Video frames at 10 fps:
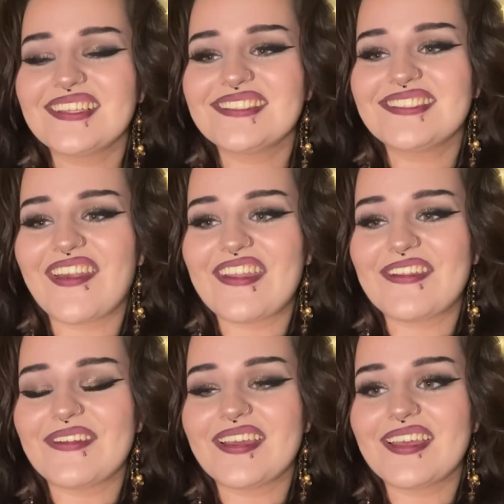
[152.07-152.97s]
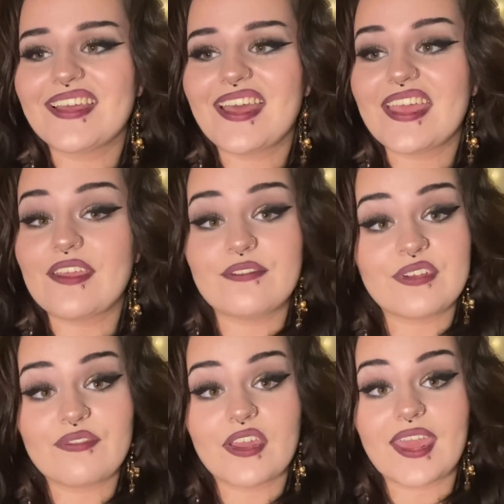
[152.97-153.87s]
So even
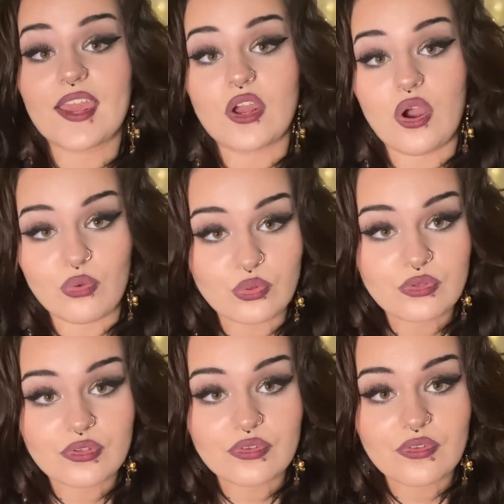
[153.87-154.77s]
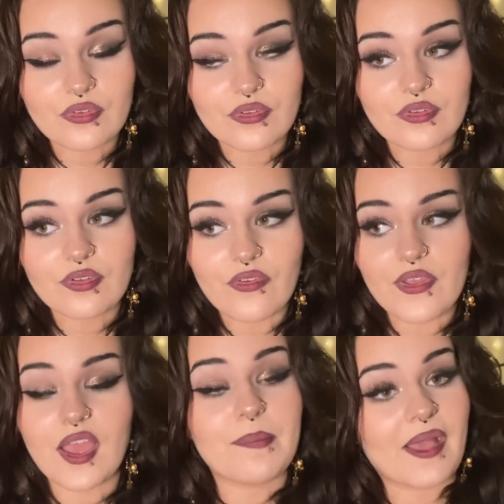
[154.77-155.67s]
if I get a cold,
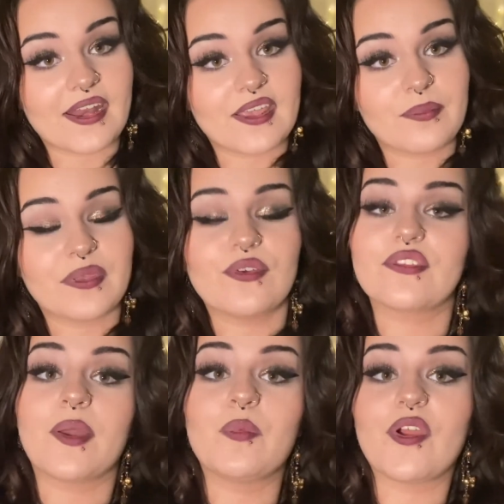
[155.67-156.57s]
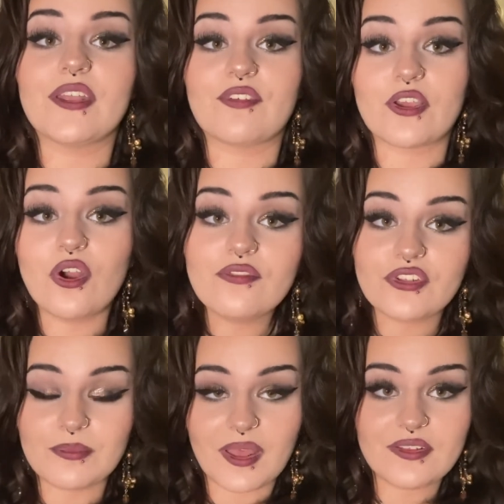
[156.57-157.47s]
I panic because I'm worried if I cough
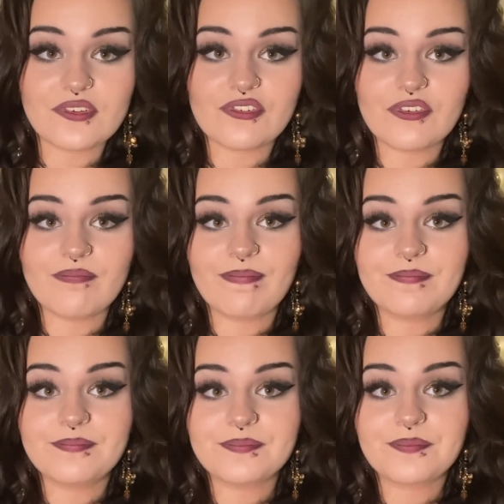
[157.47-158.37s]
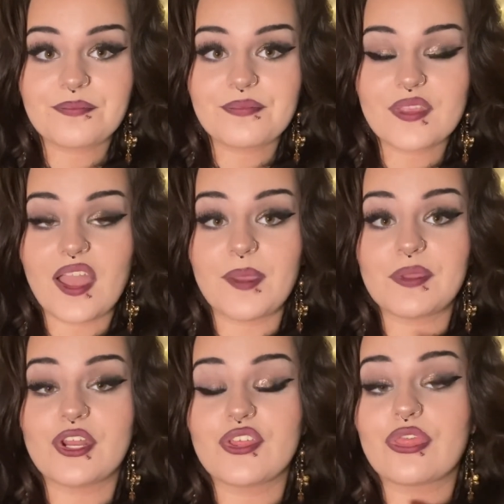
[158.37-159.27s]
too much, I'm
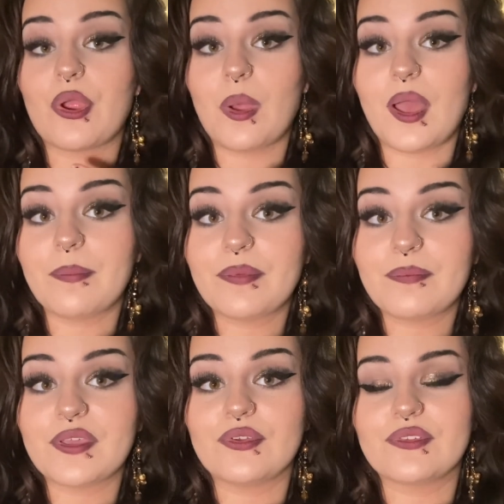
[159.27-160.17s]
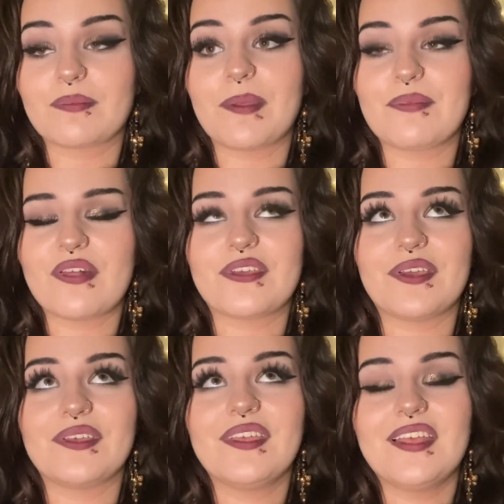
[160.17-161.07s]
gonna throw up. Because my
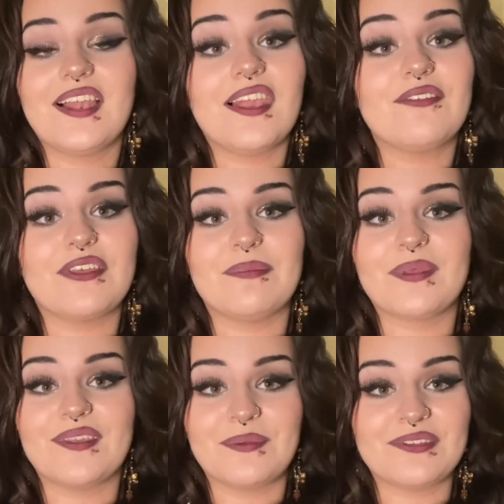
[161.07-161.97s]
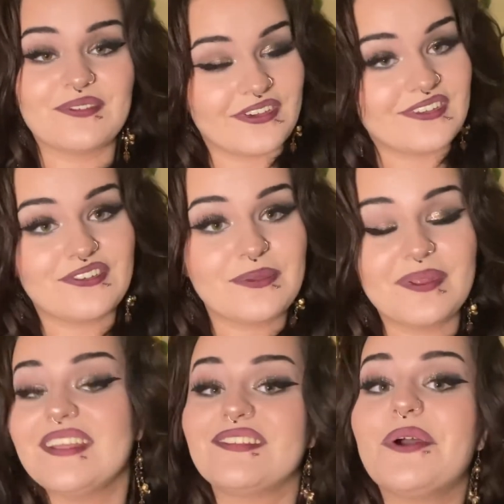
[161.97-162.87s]
brother, love him, but he once very
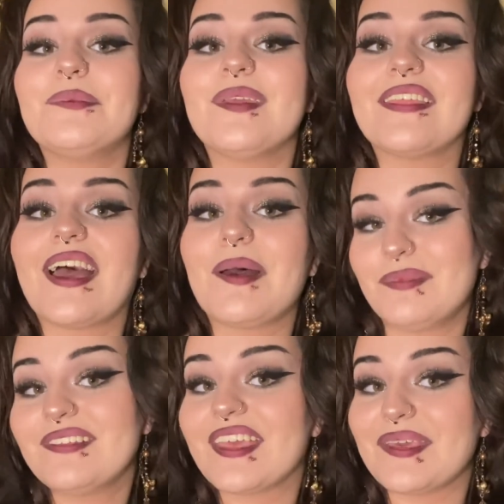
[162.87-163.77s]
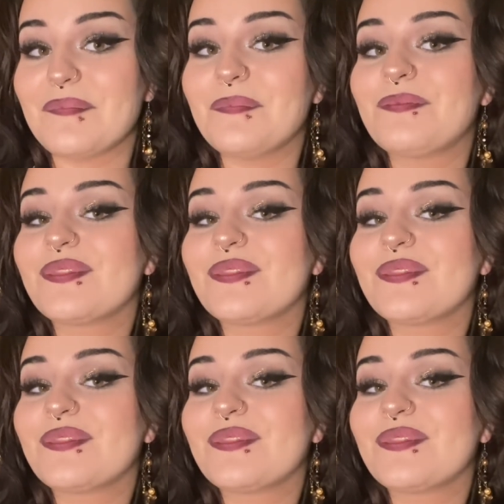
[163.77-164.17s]
stupidly told me that happened to him.